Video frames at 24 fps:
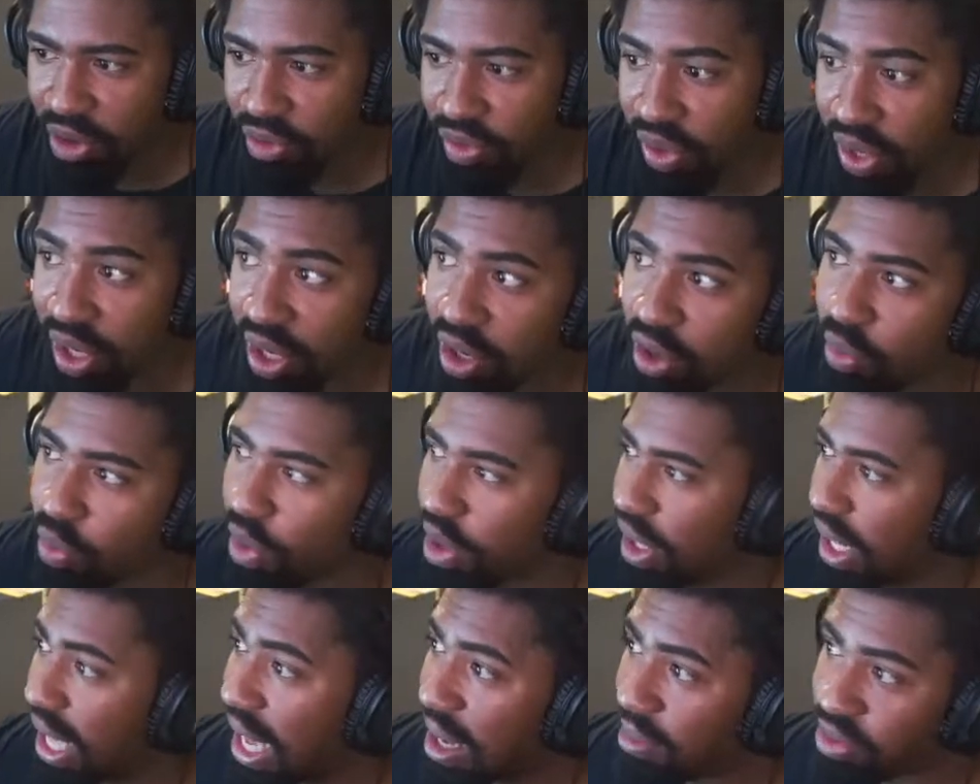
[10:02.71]
here, we're
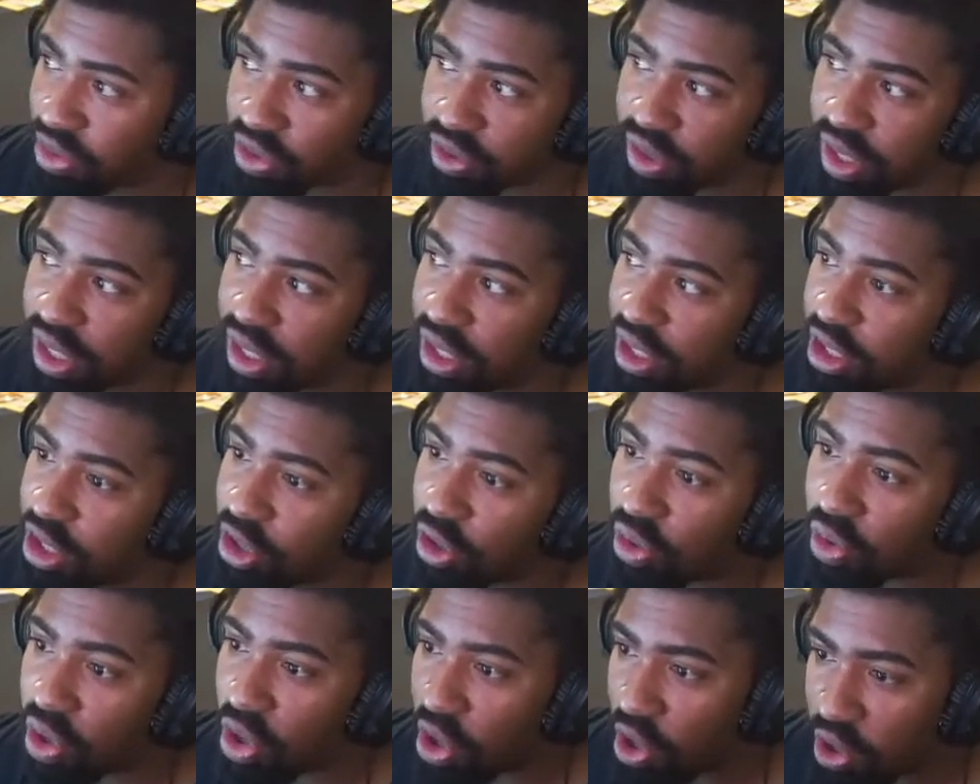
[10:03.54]
capturing, you know,
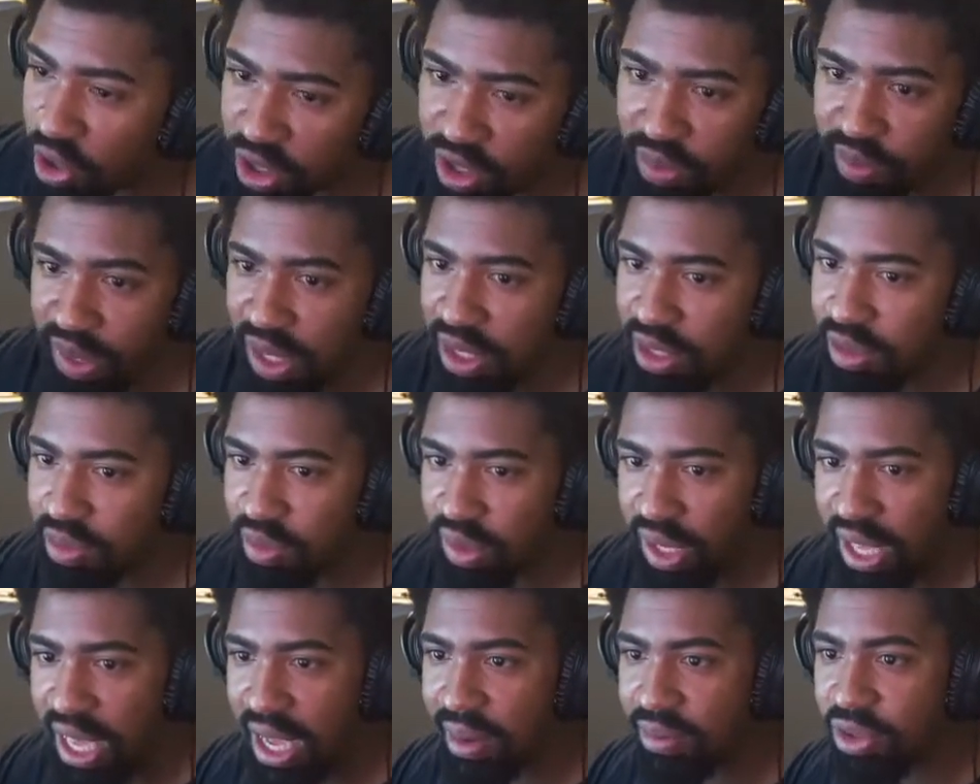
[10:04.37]
ultimates, we're
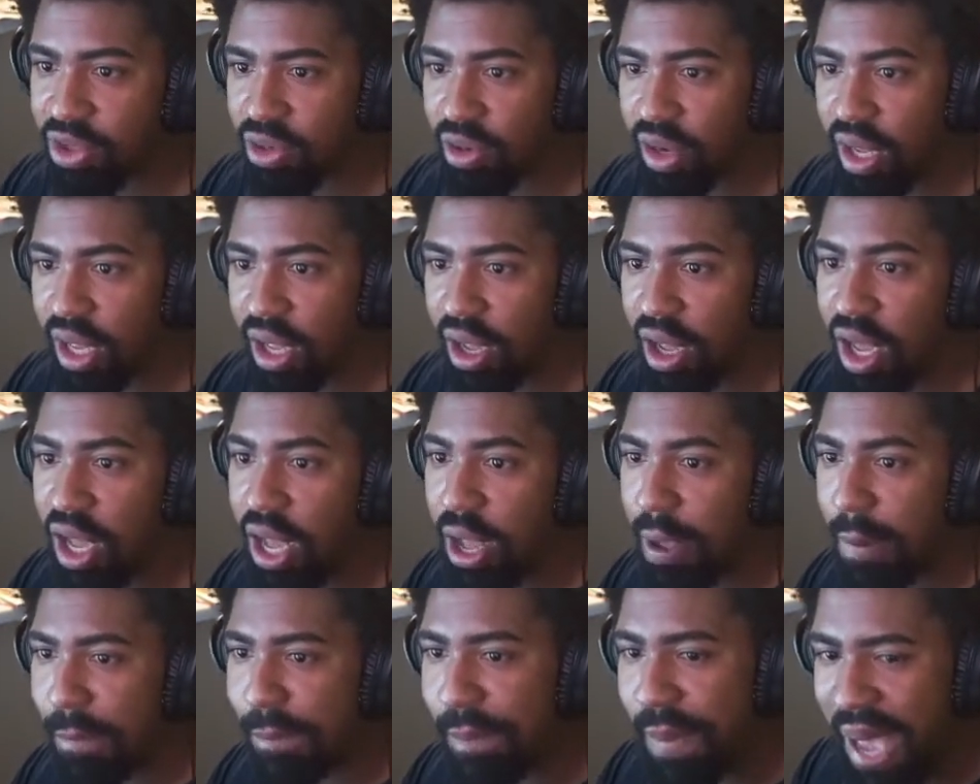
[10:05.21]
capturing
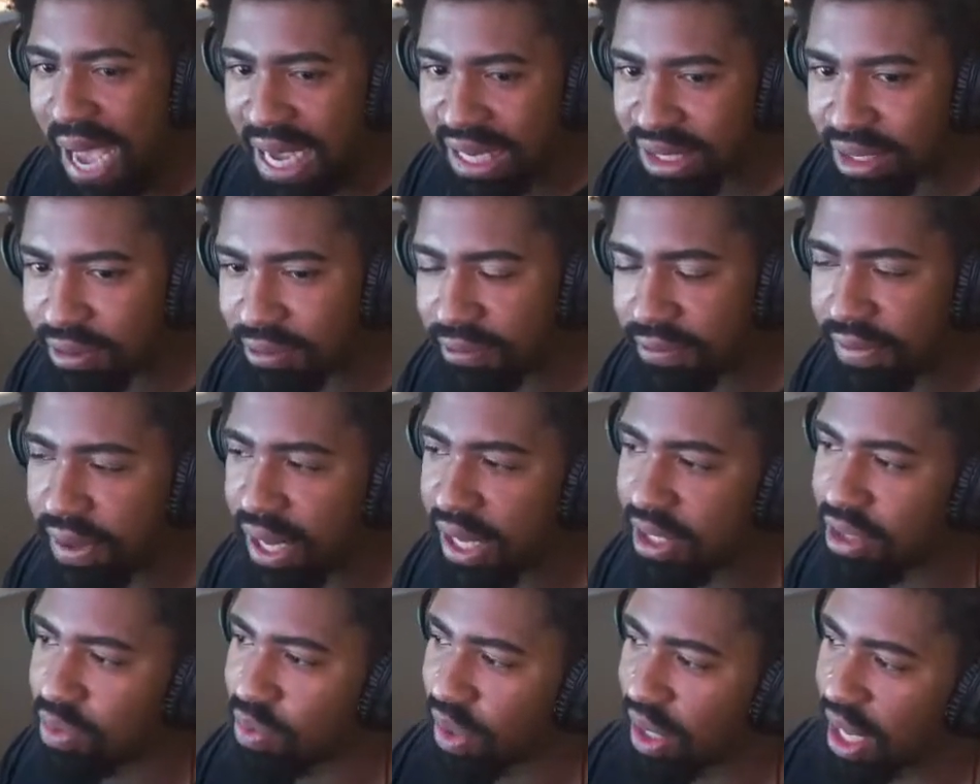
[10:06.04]
massive
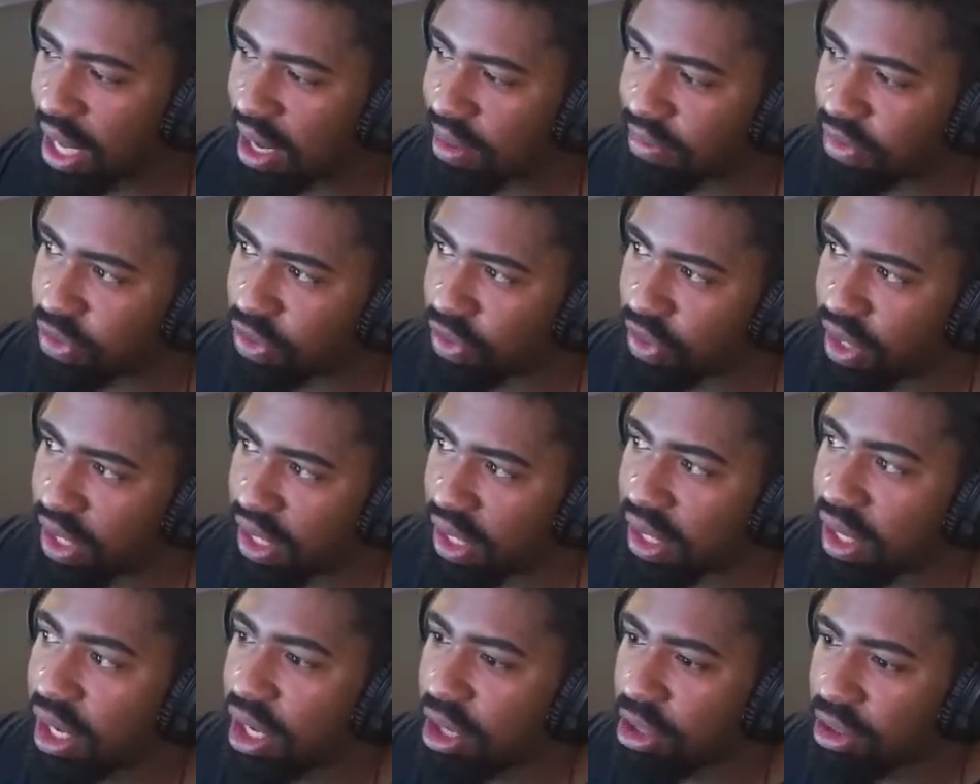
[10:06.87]
fights, we're capturing
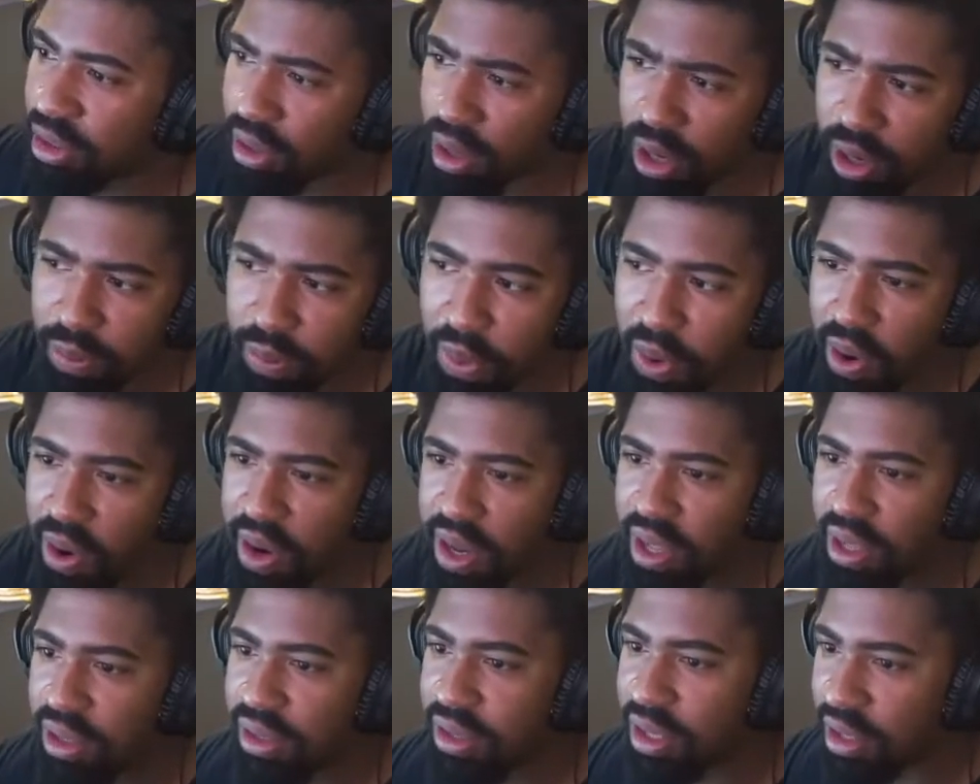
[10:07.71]
third
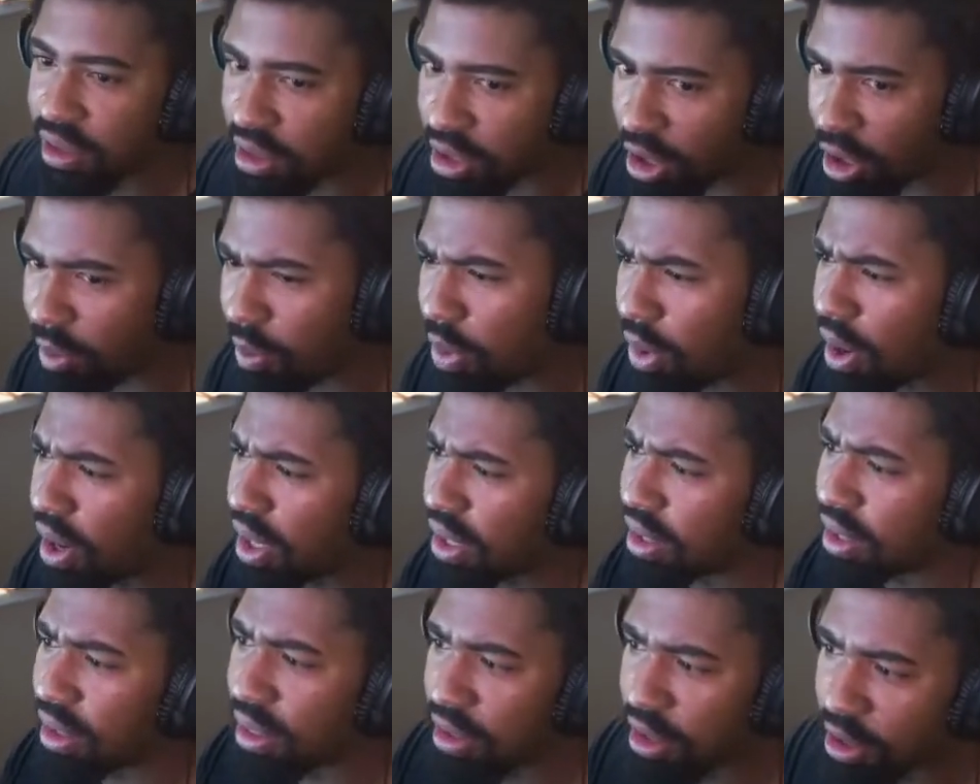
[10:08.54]
party to third party
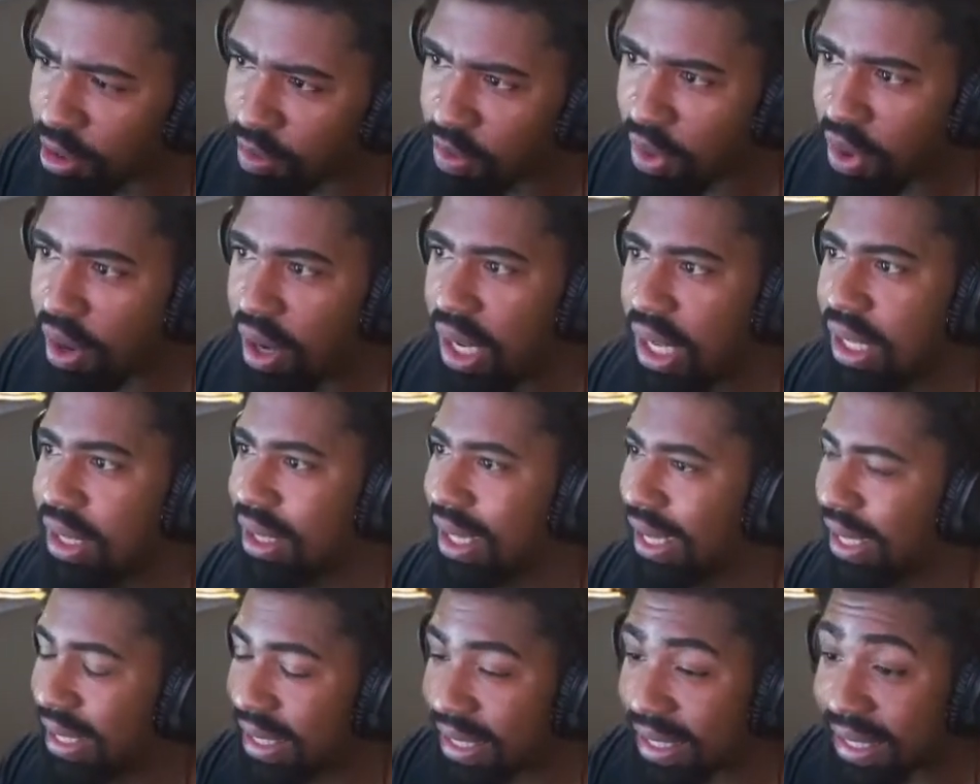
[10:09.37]
to third party,
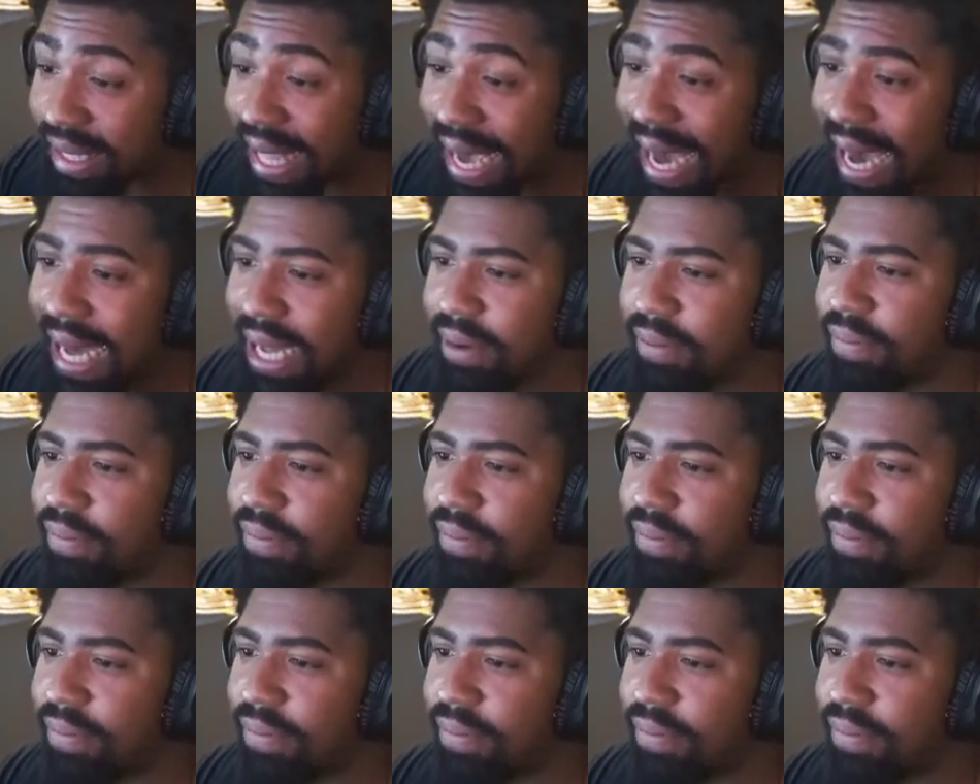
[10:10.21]
like that.